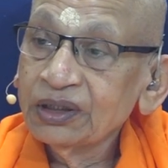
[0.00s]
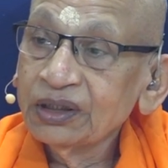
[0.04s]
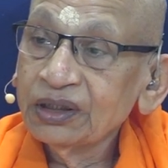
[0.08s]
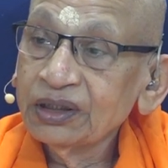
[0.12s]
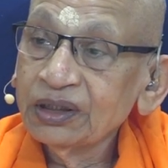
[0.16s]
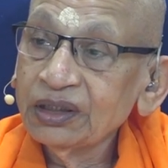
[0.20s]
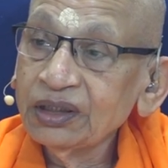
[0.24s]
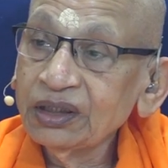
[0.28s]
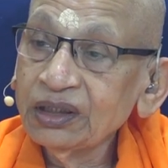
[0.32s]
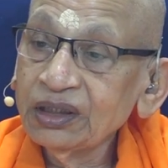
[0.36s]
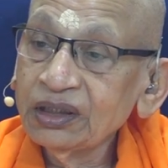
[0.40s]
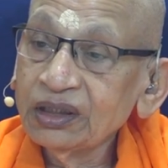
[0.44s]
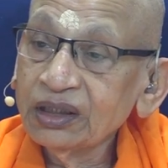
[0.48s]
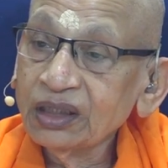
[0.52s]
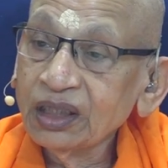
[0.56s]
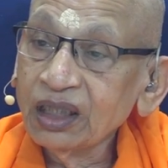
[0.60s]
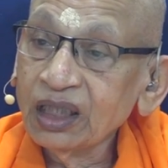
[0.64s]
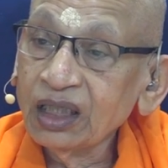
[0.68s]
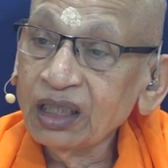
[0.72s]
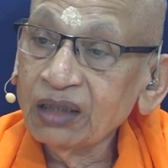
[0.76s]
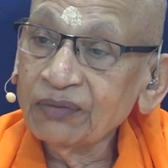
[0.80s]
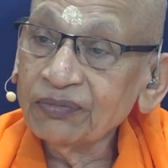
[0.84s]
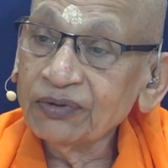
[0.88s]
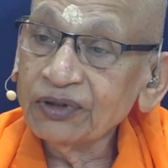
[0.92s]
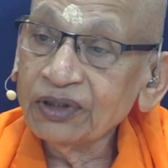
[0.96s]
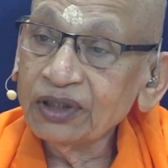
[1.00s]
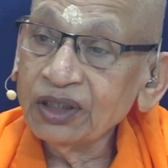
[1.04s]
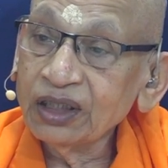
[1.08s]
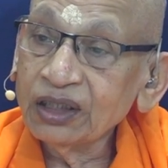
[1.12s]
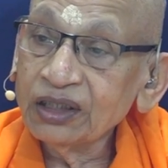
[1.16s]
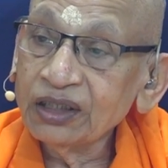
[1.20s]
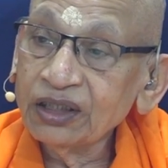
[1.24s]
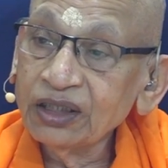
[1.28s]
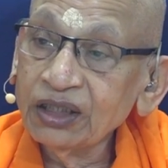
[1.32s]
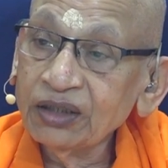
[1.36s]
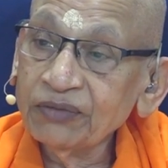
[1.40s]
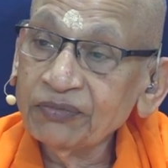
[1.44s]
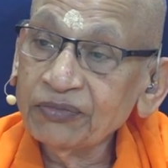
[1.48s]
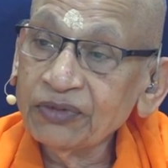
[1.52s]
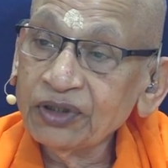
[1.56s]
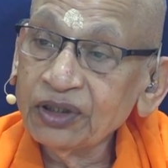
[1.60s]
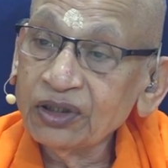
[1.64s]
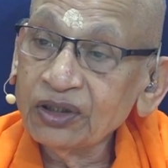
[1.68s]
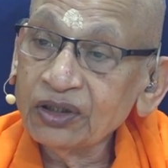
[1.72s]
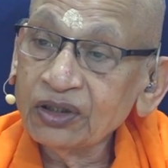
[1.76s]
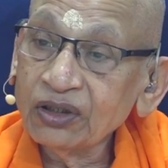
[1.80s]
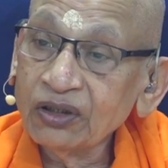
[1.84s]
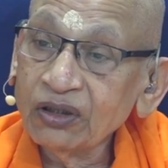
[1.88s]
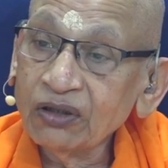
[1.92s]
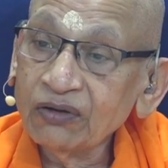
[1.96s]
the labha
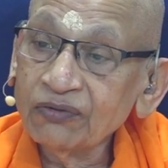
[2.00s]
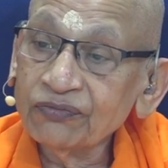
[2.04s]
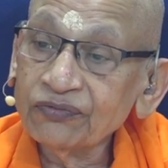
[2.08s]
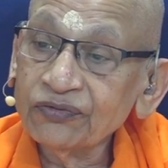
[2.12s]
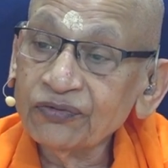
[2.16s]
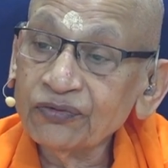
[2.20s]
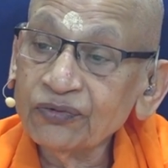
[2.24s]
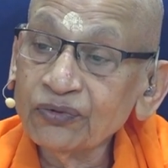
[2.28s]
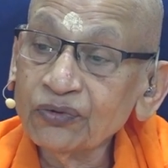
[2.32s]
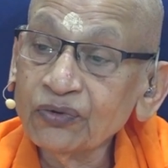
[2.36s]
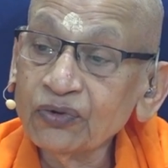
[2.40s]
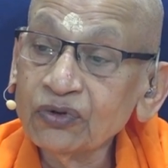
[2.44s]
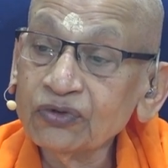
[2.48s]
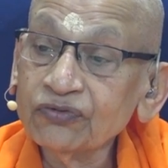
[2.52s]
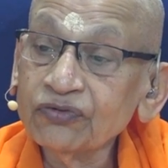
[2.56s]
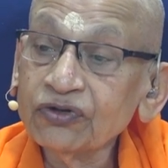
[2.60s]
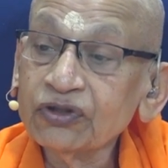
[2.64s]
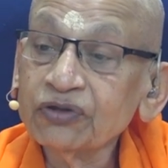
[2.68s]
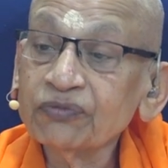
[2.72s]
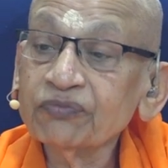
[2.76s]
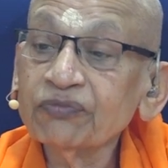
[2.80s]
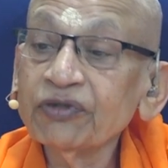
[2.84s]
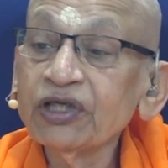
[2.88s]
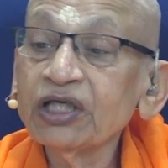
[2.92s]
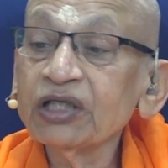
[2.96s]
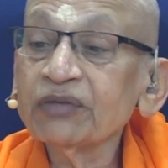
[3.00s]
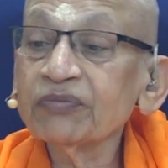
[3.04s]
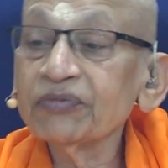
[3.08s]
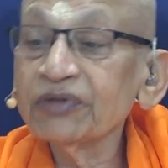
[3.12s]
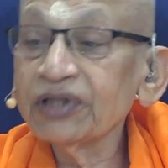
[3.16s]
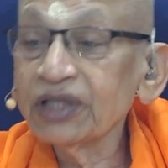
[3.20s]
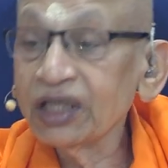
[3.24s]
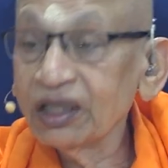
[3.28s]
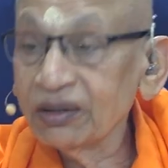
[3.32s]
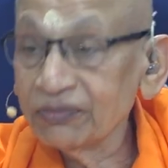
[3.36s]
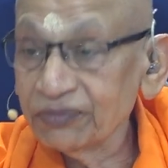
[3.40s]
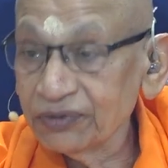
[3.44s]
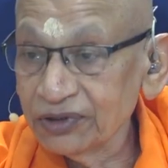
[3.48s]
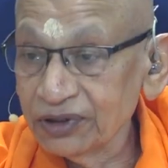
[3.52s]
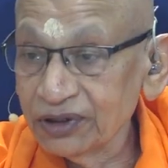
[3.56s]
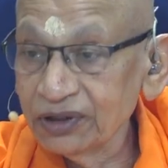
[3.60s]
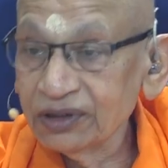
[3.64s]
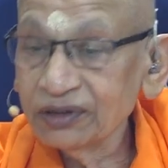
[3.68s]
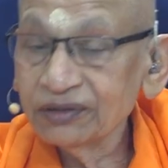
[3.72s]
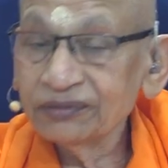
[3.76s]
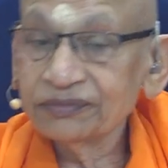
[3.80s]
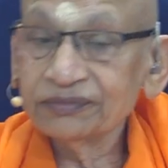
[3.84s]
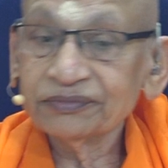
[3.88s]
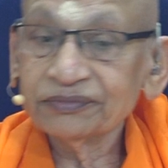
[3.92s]
attainment of those which make me happy